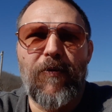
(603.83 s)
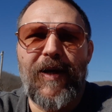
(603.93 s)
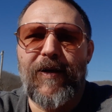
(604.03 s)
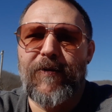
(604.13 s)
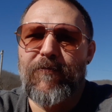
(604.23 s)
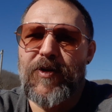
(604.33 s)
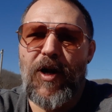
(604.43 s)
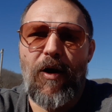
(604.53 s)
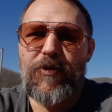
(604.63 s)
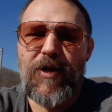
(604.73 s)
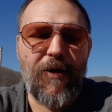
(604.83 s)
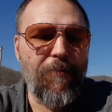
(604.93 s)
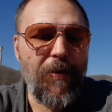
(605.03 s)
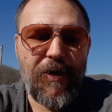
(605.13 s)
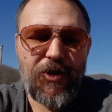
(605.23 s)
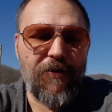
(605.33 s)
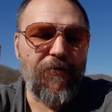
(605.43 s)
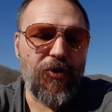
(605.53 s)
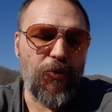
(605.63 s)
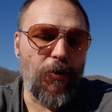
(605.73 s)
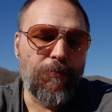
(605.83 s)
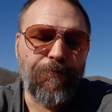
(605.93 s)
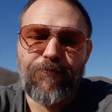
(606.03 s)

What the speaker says: and I was on a budget for sure.